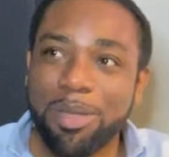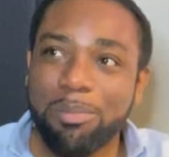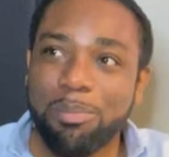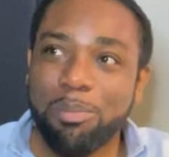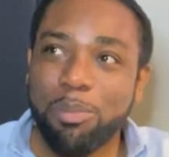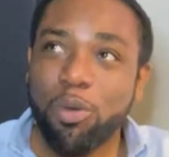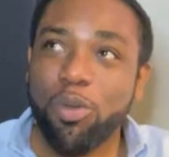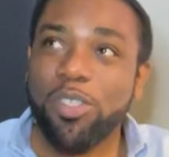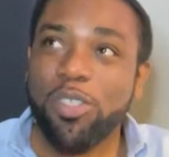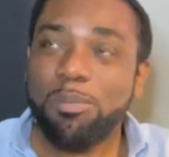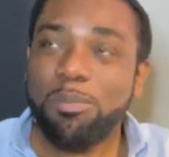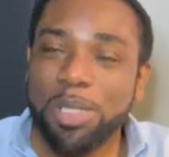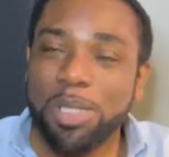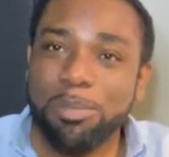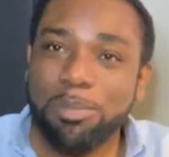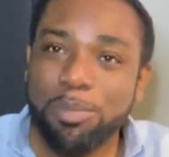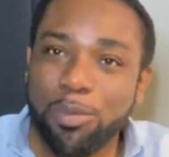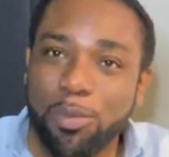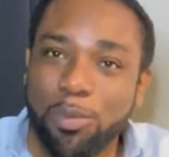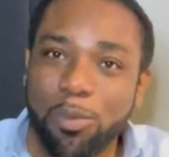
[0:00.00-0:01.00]
most
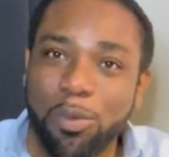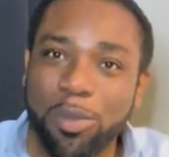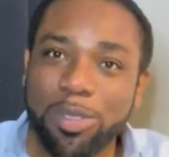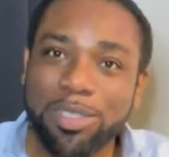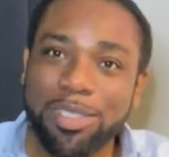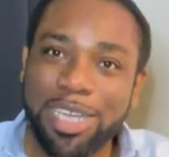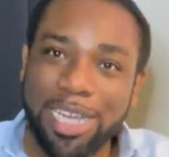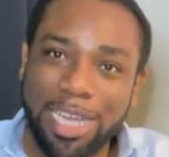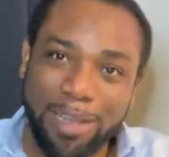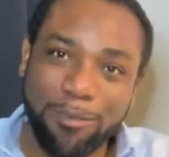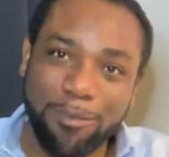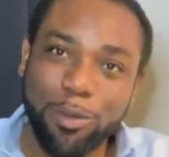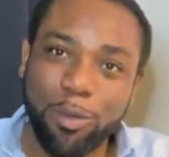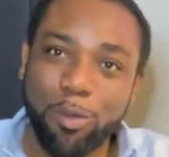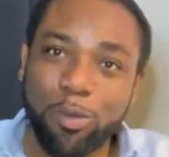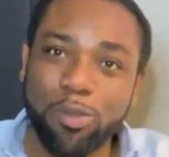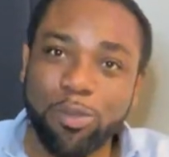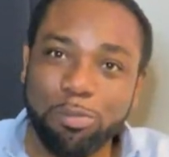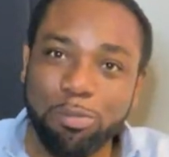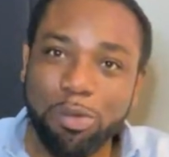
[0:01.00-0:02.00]
people want to have
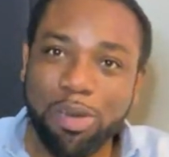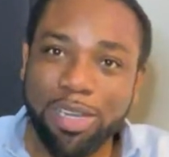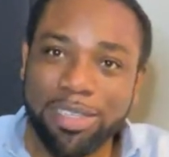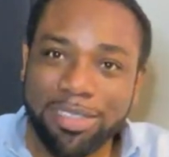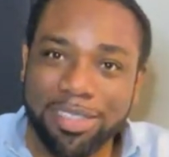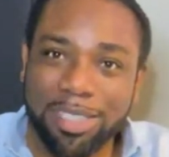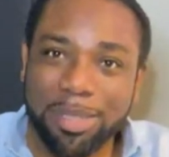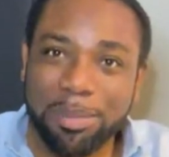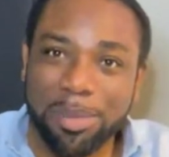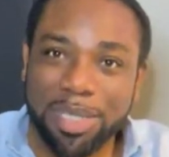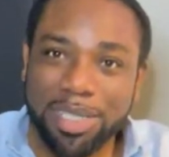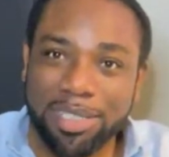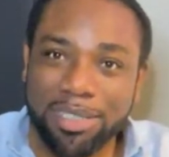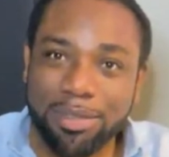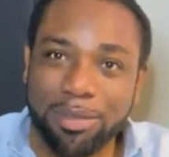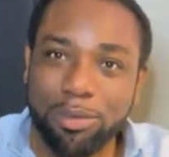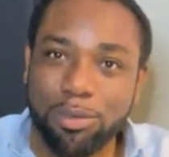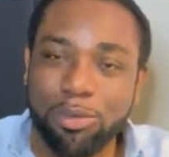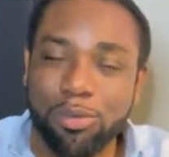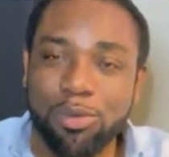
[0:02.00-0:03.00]
close proximity
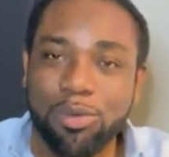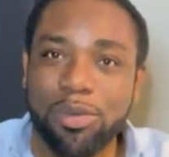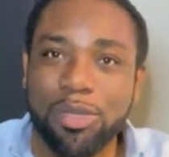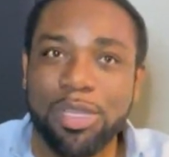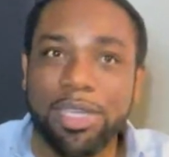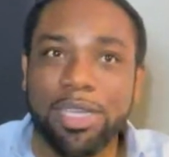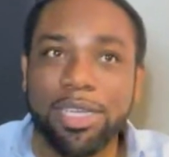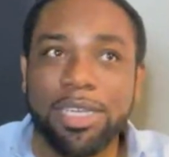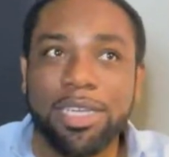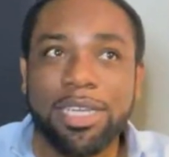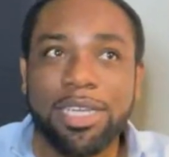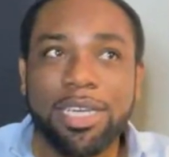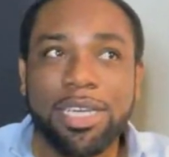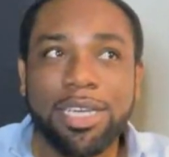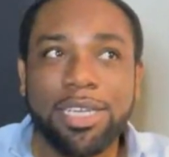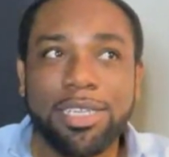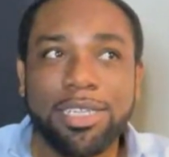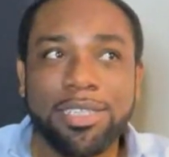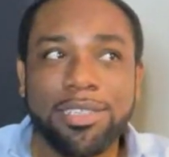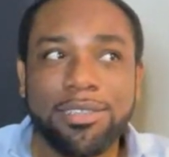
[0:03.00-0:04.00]
to,
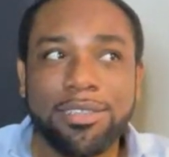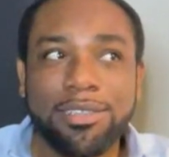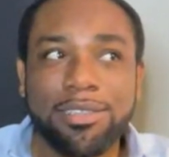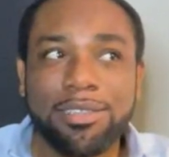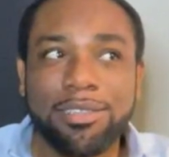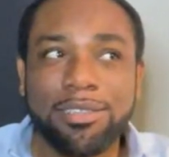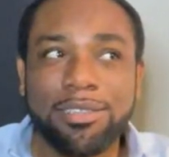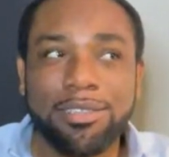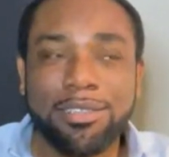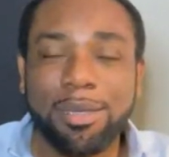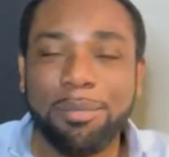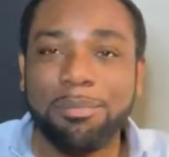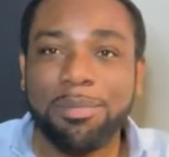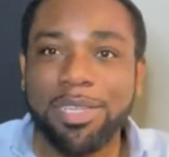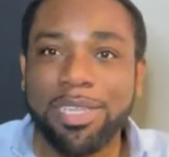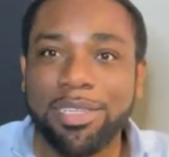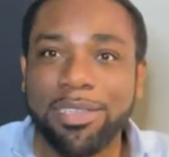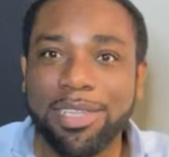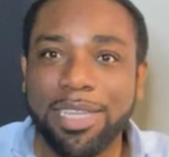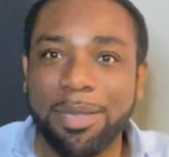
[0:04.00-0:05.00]
and is
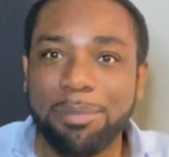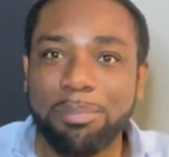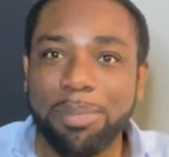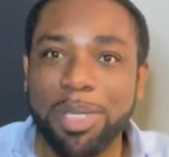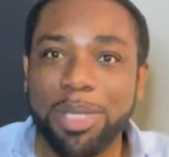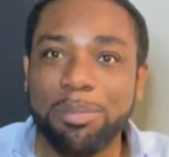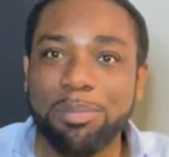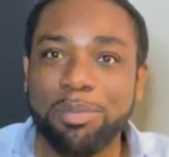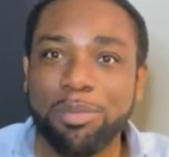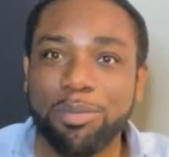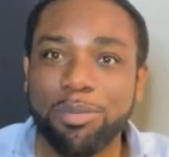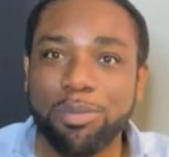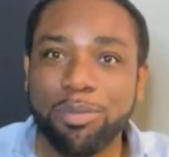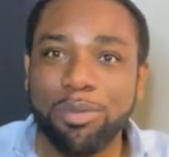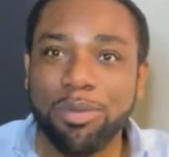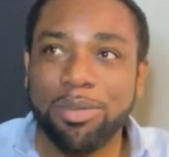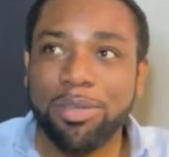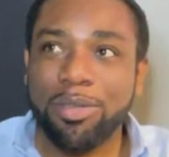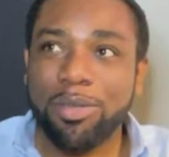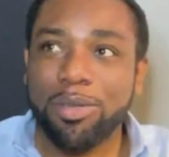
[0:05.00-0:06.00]
something that people
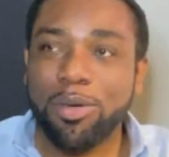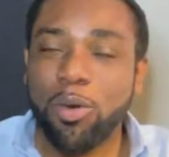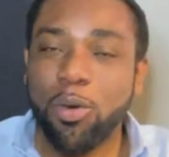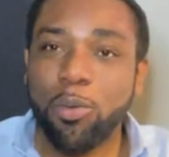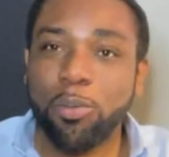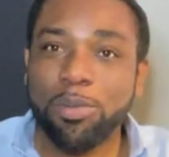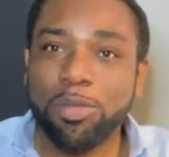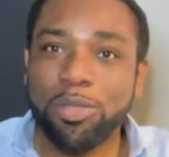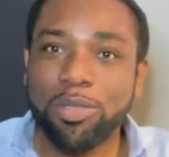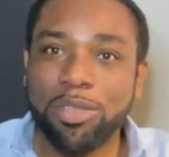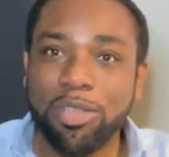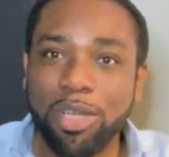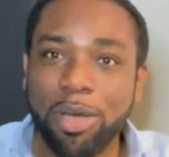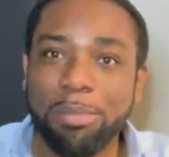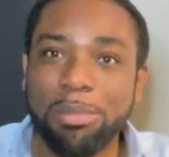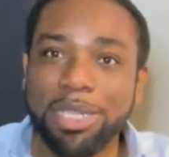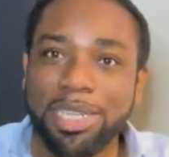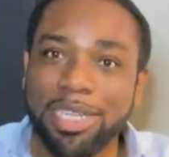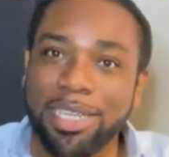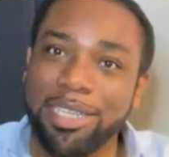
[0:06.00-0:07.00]
hope to
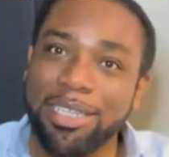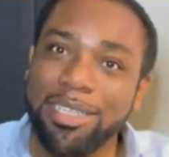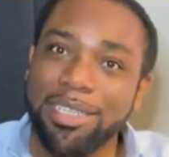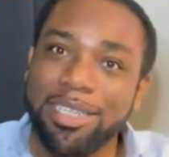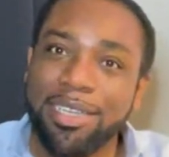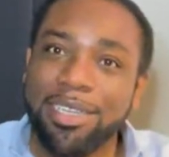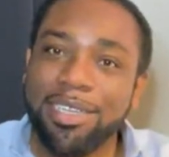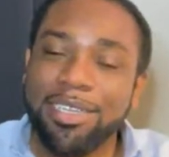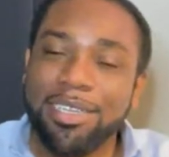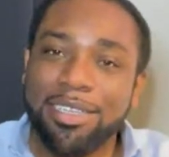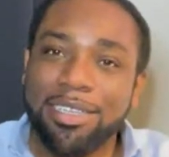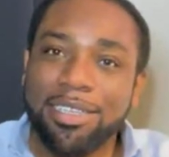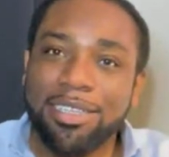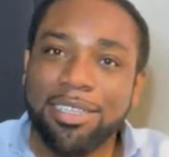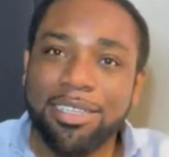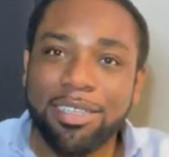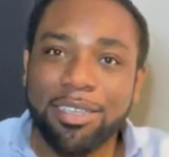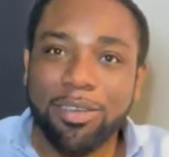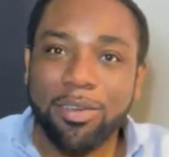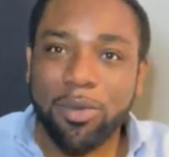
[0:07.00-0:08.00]
dominate,
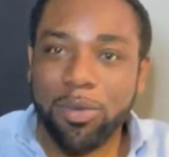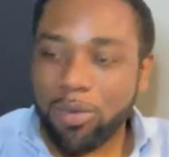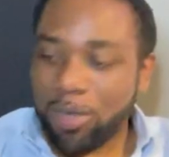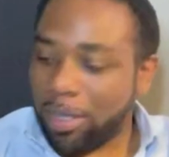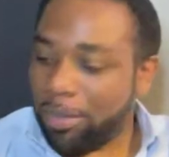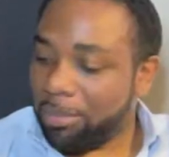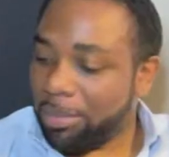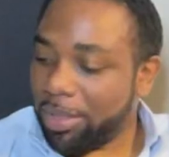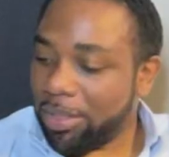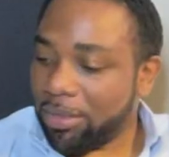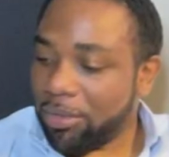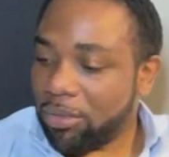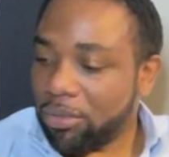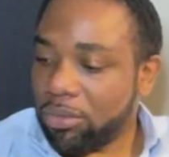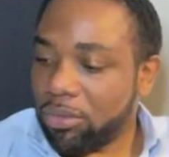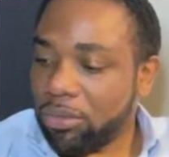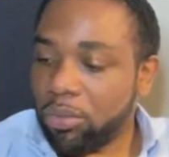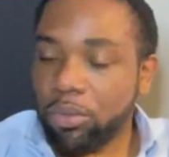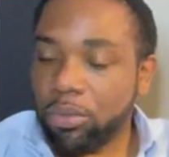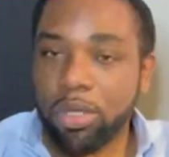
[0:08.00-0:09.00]
and be in
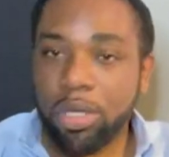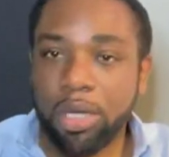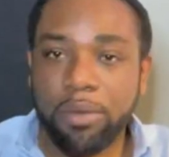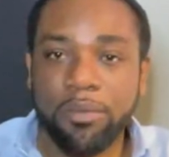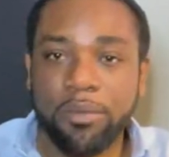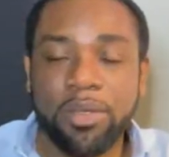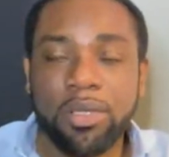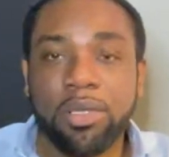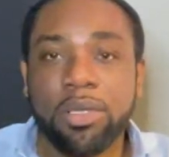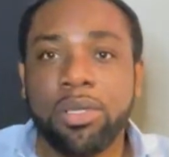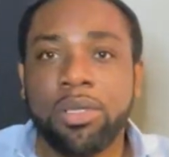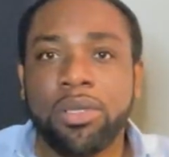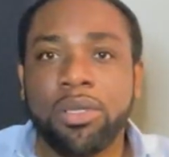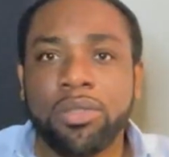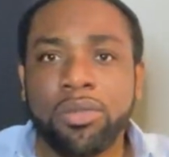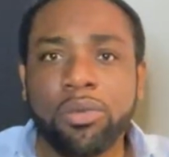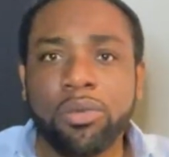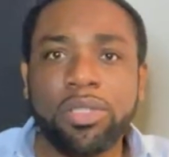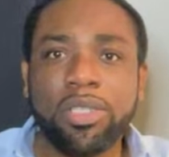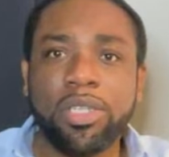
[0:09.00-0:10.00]
control of.
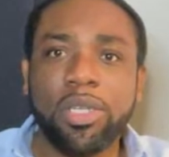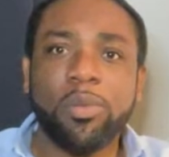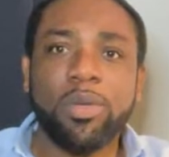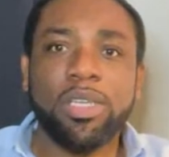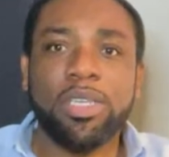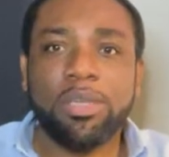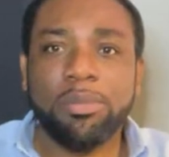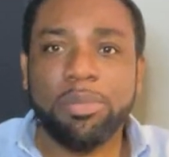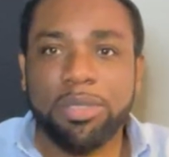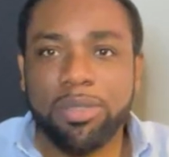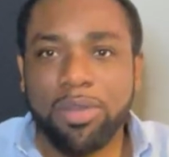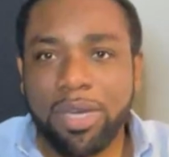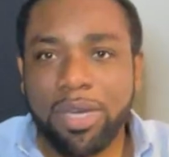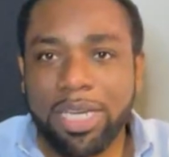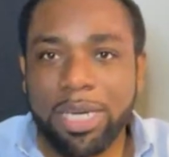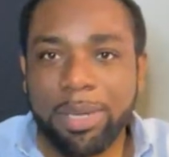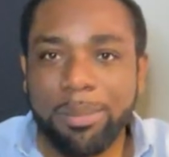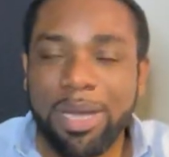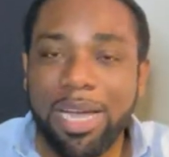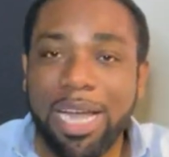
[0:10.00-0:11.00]
So today we're going to be
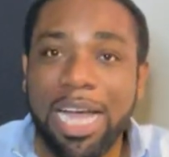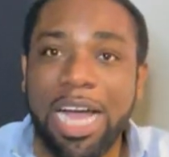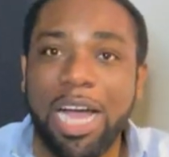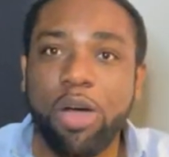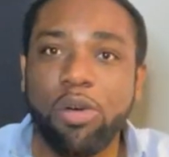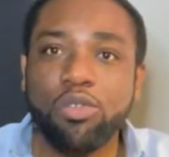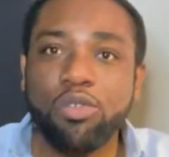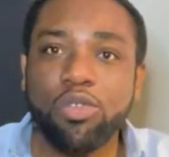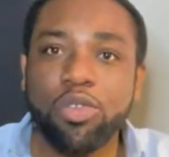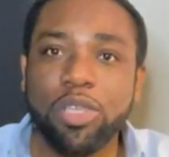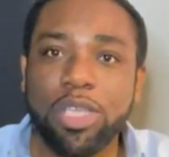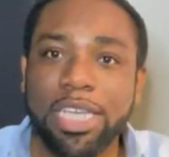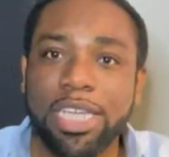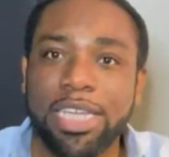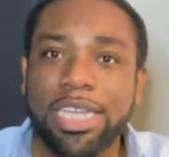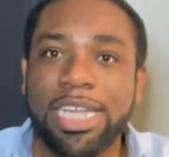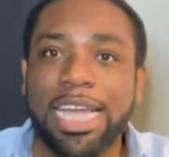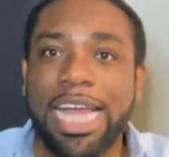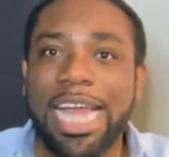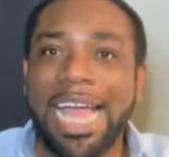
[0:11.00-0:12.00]
talking about how
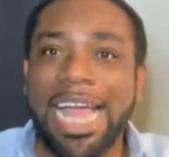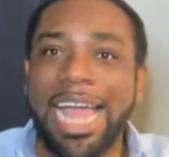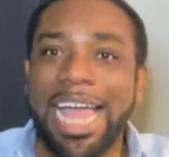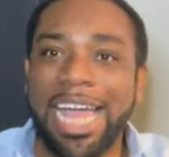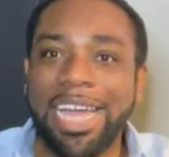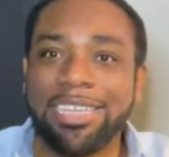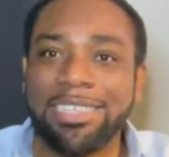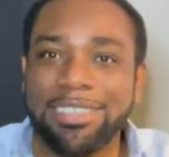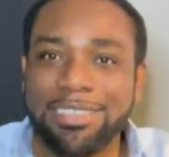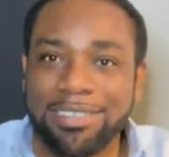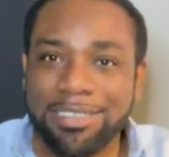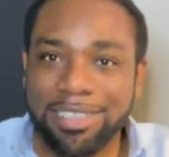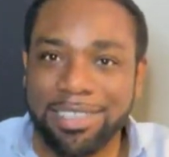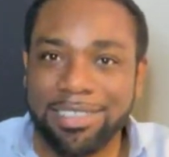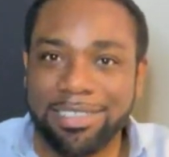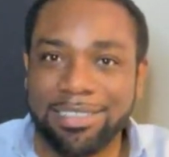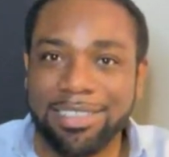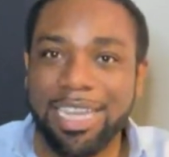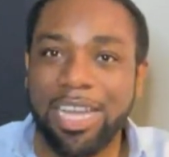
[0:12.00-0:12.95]
to access